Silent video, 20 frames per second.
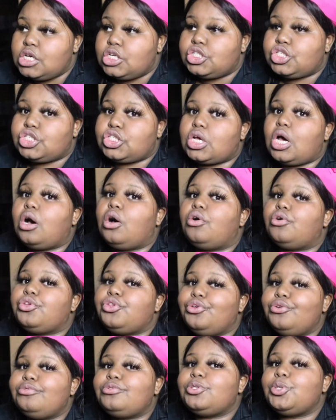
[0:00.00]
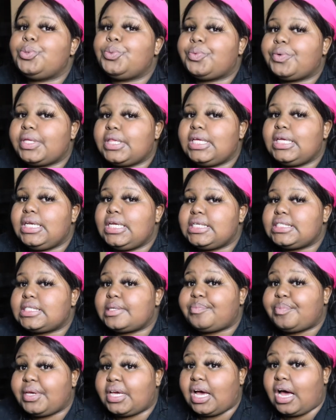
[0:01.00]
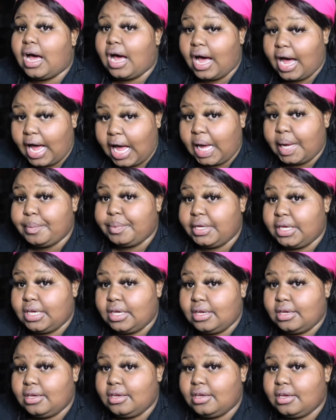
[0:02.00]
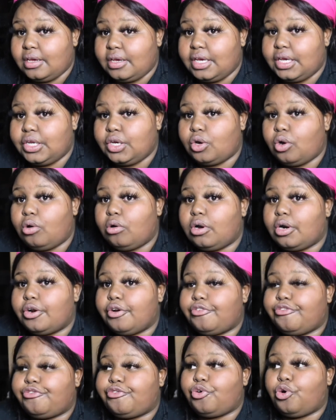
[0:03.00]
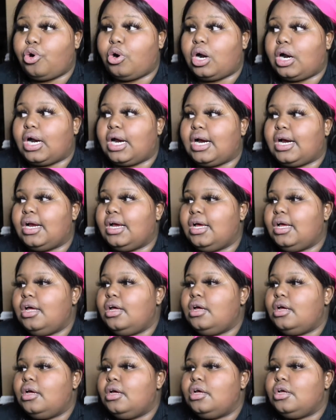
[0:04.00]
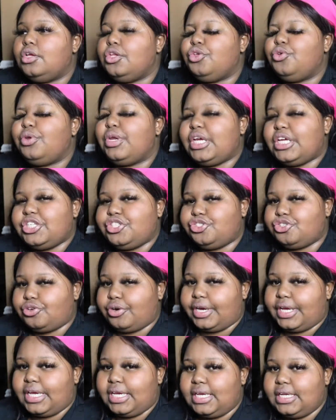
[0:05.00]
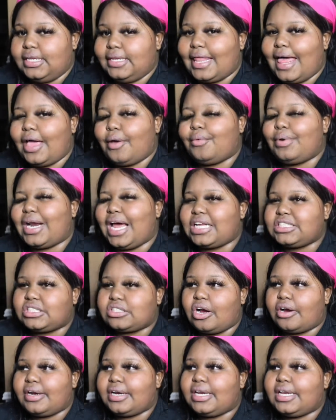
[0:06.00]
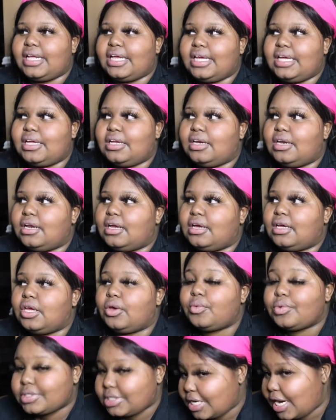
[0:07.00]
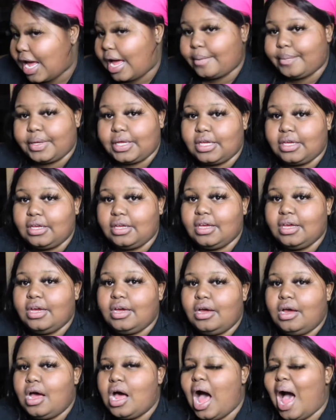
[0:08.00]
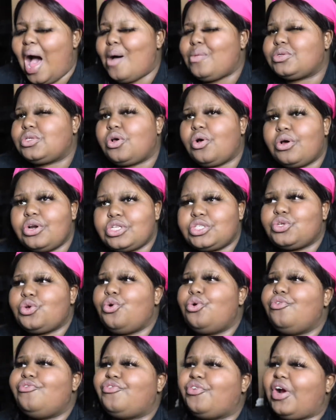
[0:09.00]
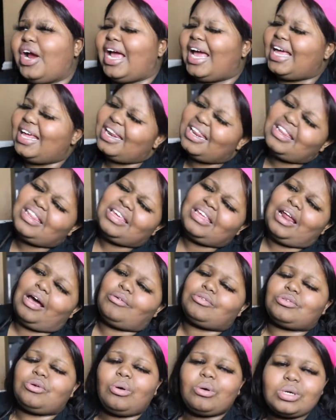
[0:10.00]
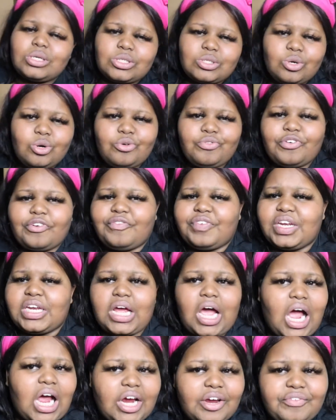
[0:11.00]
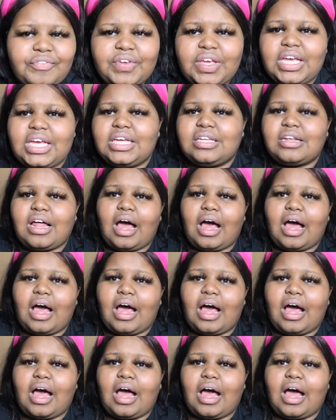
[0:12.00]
So YouTube really needs to be a hobby in order for you to enjoy it. Like, when I started it, it was a hobby. I was going to school for editing. I was going to school for videography.